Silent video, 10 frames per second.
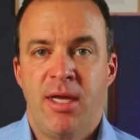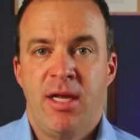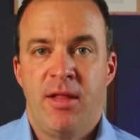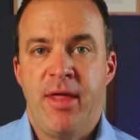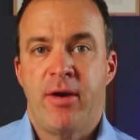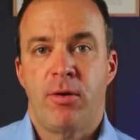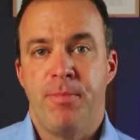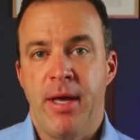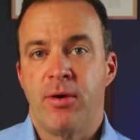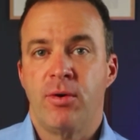that are
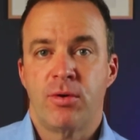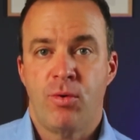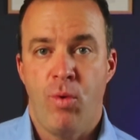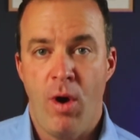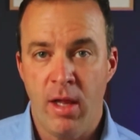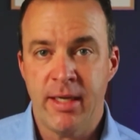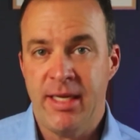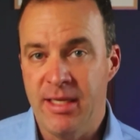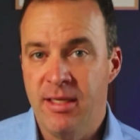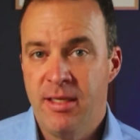better
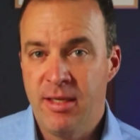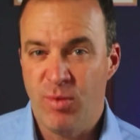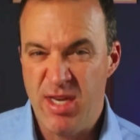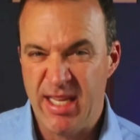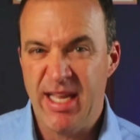quality when you get